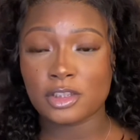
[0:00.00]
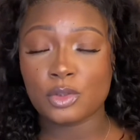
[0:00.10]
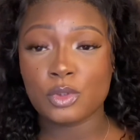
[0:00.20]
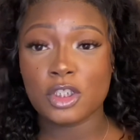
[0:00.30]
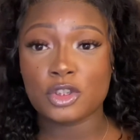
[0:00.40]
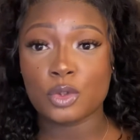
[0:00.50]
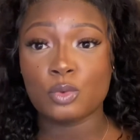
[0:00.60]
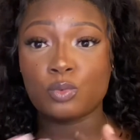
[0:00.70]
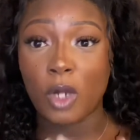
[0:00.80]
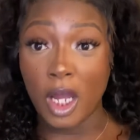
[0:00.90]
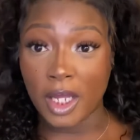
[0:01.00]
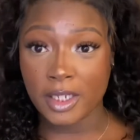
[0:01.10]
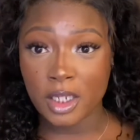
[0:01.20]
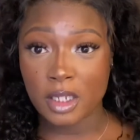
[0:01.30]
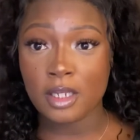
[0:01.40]
you need to
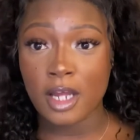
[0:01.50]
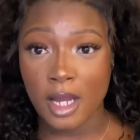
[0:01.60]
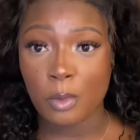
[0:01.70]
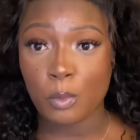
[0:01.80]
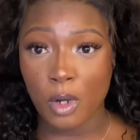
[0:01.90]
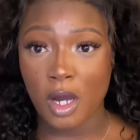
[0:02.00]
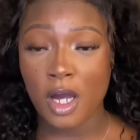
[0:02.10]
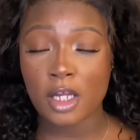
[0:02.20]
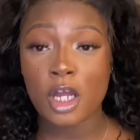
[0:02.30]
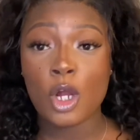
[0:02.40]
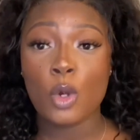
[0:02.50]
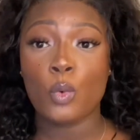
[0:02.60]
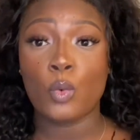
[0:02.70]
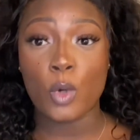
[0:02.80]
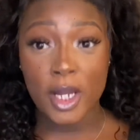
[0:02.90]
run, not walk,
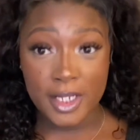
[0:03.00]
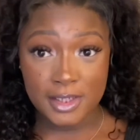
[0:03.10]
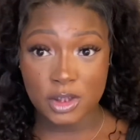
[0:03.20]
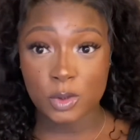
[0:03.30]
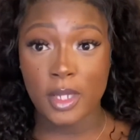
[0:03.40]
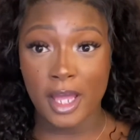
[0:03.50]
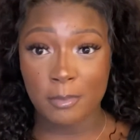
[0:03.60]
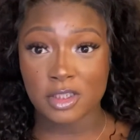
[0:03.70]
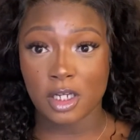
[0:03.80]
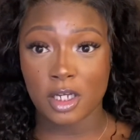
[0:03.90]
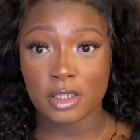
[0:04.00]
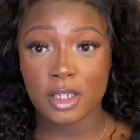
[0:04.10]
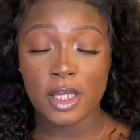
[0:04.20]
run to Amazon.